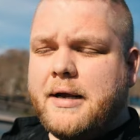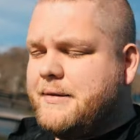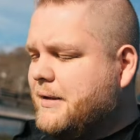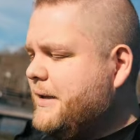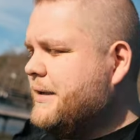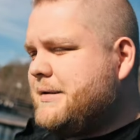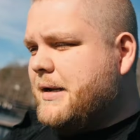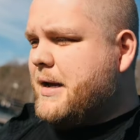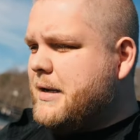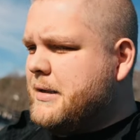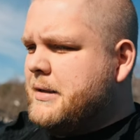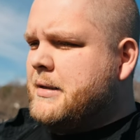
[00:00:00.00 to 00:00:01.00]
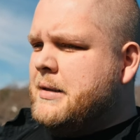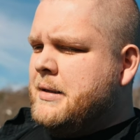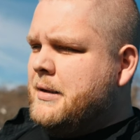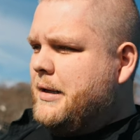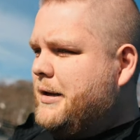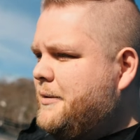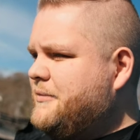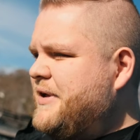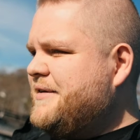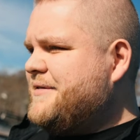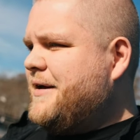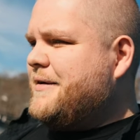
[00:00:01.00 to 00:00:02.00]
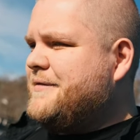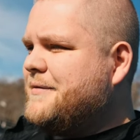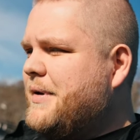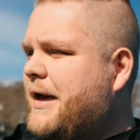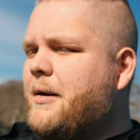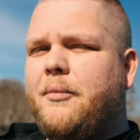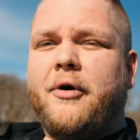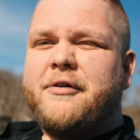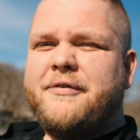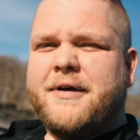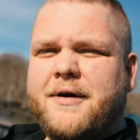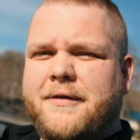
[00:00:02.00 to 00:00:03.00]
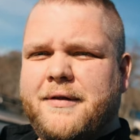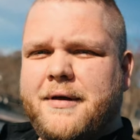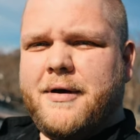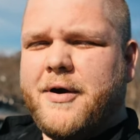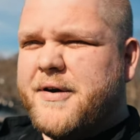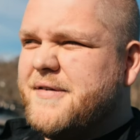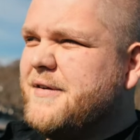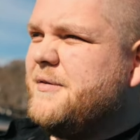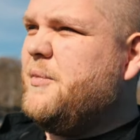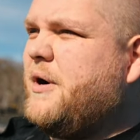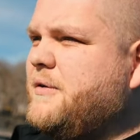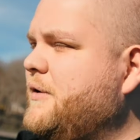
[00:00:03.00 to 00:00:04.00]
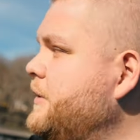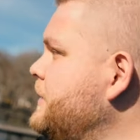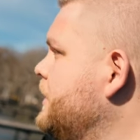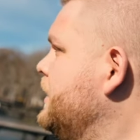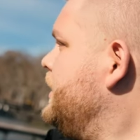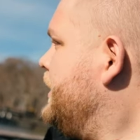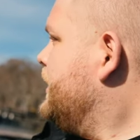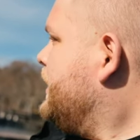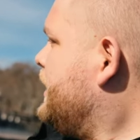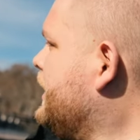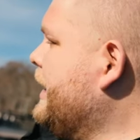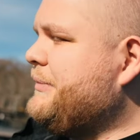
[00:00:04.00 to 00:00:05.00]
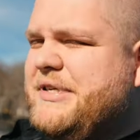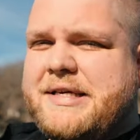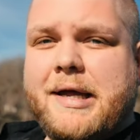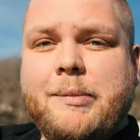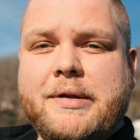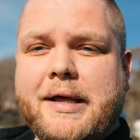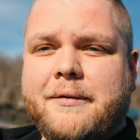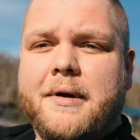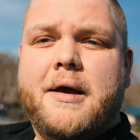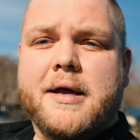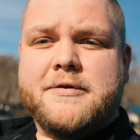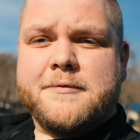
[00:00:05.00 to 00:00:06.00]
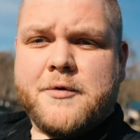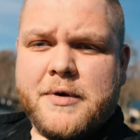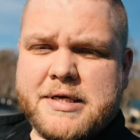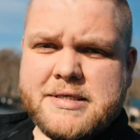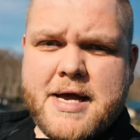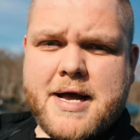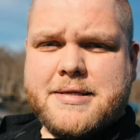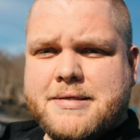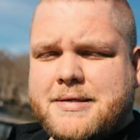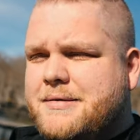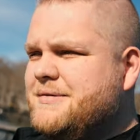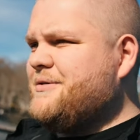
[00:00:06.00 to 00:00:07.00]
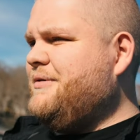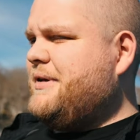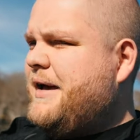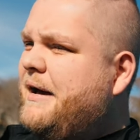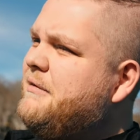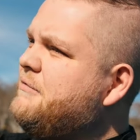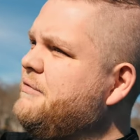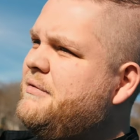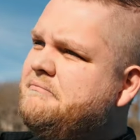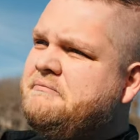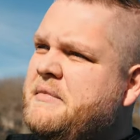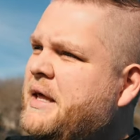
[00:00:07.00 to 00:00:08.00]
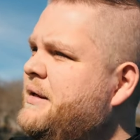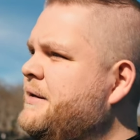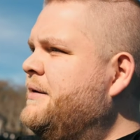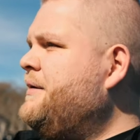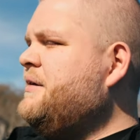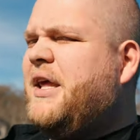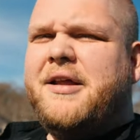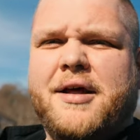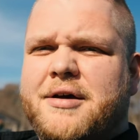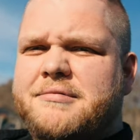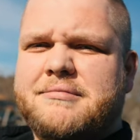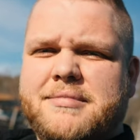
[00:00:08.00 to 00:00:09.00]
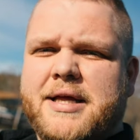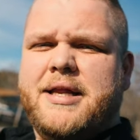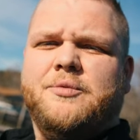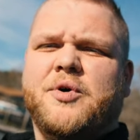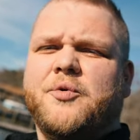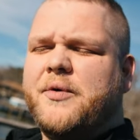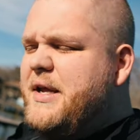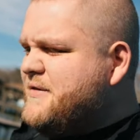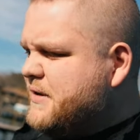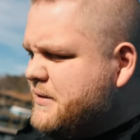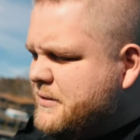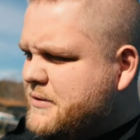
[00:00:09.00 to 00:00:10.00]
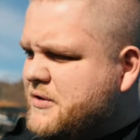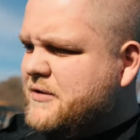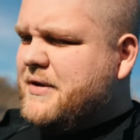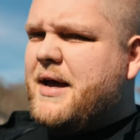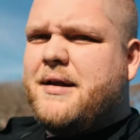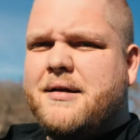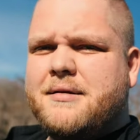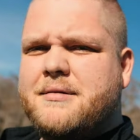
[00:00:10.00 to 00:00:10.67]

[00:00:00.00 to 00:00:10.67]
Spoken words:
at the lake today, testing out some anamorphic on the R6 Mark II. I'm just kind of playing around, get some quick shots. Don't really have, you know, any real reason. Just kind of,